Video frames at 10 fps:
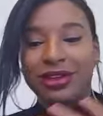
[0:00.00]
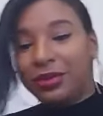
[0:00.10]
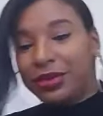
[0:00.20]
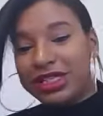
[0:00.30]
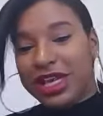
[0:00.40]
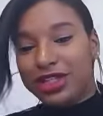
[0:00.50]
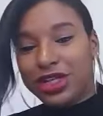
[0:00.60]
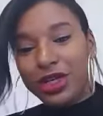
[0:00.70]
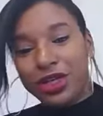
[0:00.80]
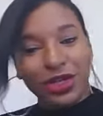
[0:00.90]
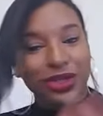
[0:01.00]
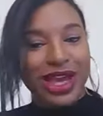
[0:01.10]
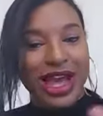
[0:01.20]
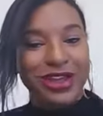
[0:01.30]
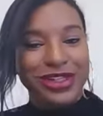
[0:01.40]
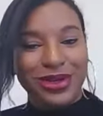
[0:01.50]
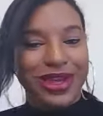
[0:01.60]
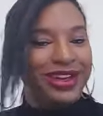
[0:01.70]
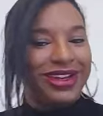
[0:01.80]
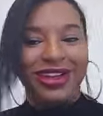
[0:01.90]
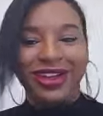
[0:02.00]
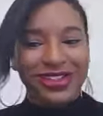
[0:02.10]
Wanted to get to know you. How you doing?